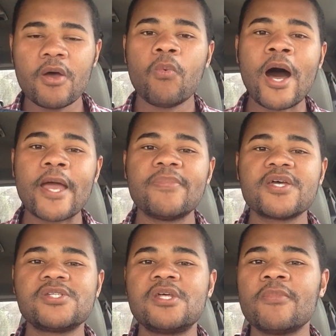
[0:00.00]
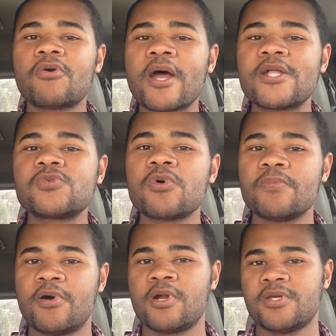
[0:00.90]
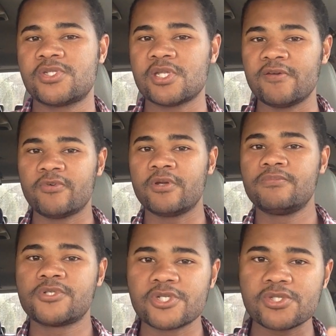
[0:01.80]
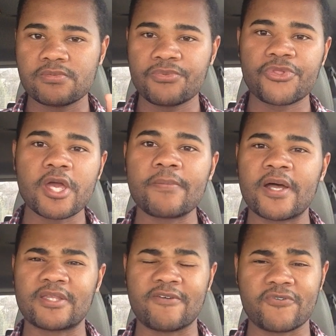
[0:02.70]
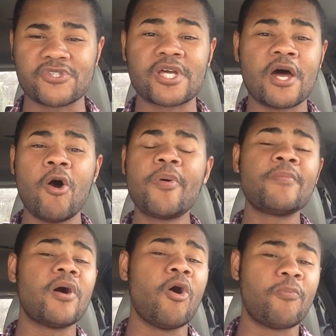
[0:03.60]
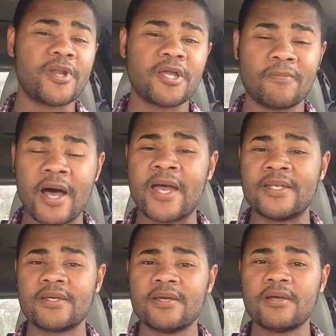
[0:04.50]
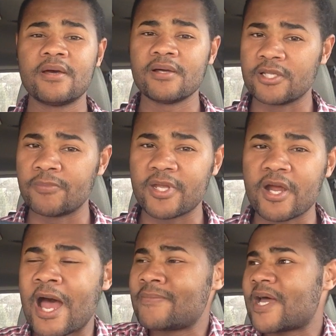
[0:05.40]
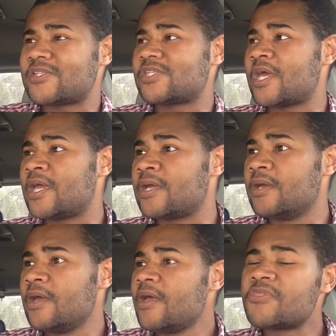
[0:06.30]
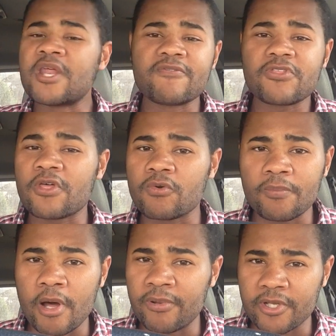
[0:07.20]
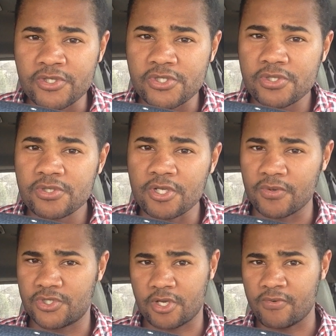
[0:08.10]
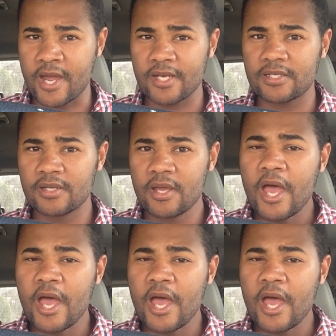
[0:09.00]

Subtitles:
Why? Because Democrats were the party of slavery. Just think about that for a second. I hope I'm opening your mind a little bit here. I'm not saying that everything the Republicans do is correct.